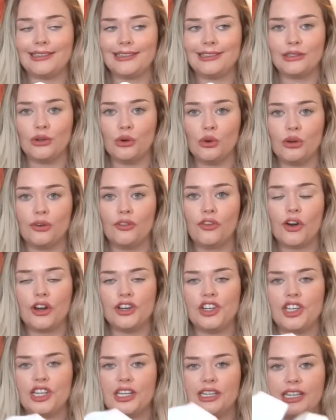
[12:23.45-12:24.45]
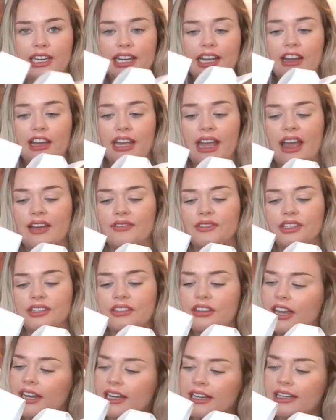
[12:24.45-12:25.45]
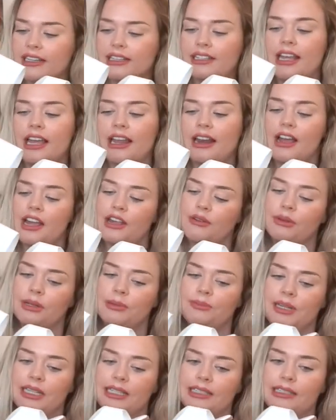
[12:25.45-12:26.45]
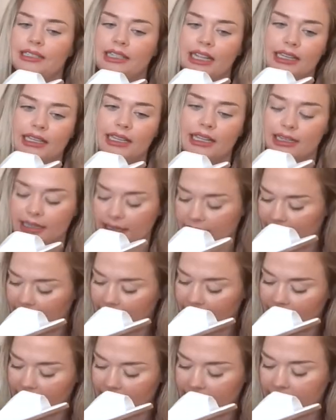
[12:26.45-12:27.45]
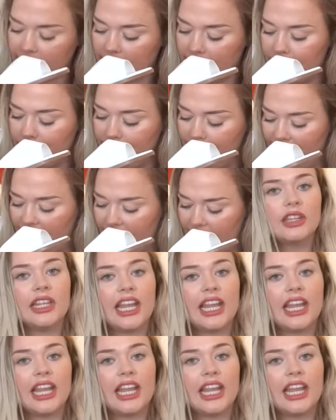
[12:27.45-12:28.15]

So unfortunately, I have decided that I will be sending these back.